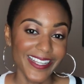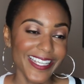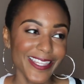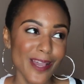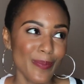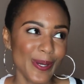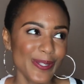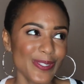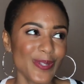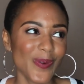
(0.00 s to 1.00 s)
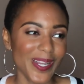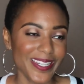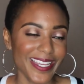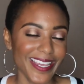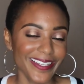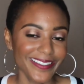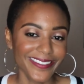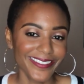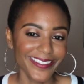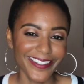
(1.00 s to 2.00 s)
Date that person you want to date,
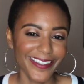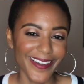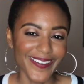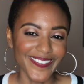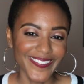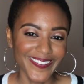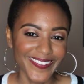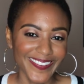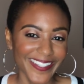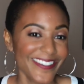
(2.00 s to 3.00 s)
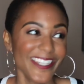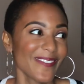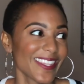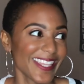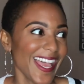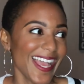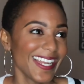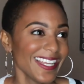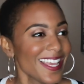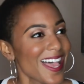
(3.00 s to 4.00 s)
you know? There's even
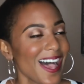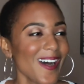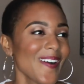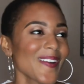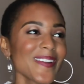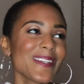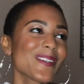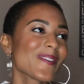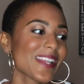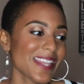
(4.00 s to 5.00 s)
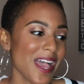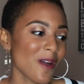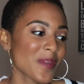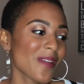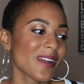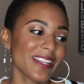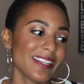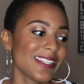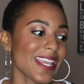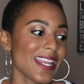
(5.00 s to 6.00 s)
that. Oh, I don't want to do it right now. I'm not ready
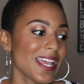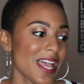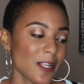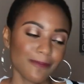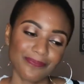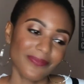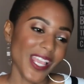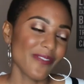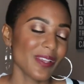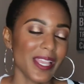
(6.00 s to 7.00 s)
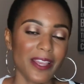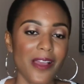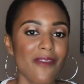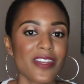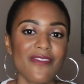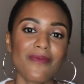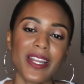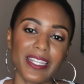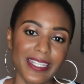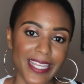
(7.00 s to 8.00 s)
to date. I feel like I don't have enough
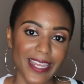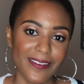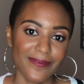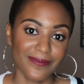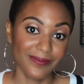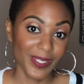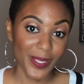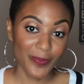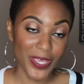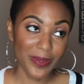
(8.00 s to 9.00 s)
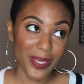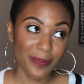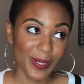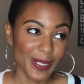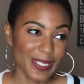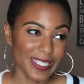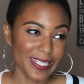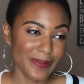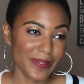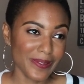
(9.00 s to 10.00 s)
money to date. maybe that
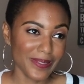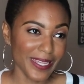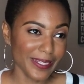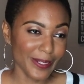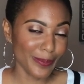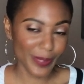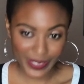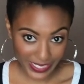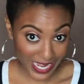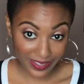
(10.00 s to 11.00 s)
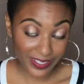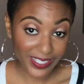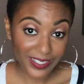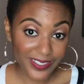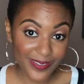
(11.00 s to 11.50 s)
person will like your personality.